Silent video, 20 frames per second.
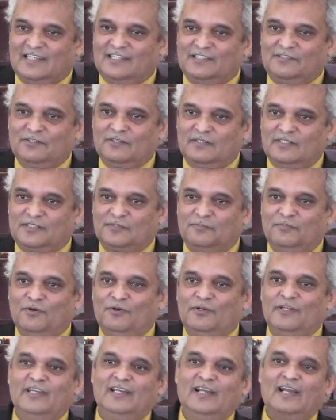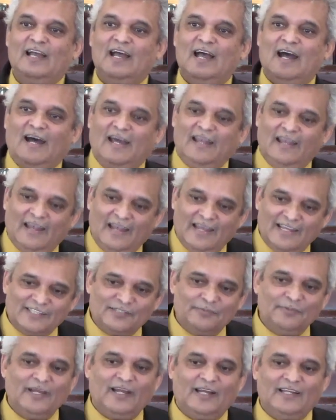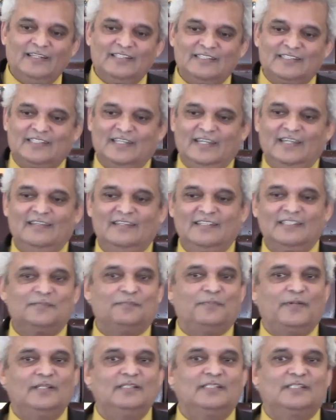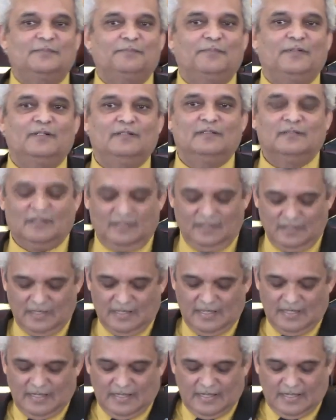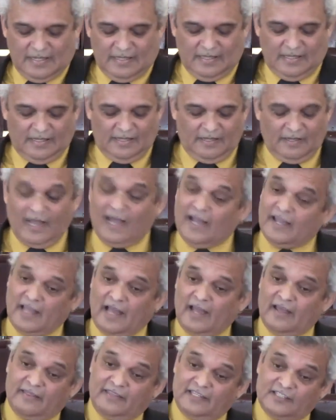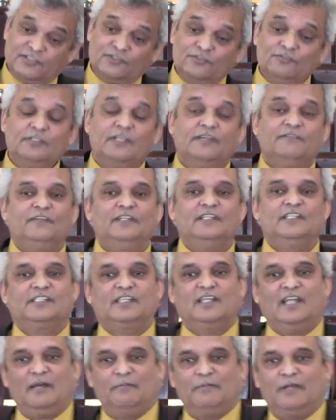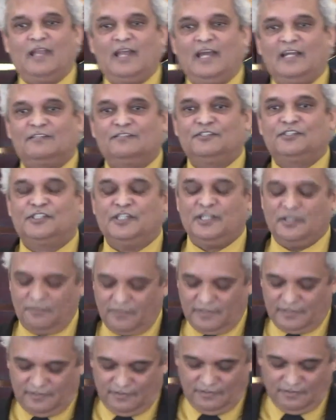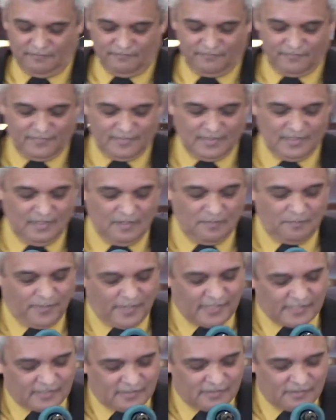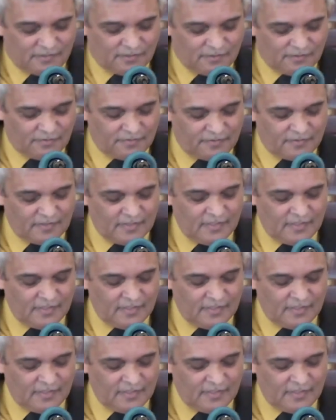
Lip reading: to this morning unless we understand this principle. There's two definitions I would like to share with you. Present truth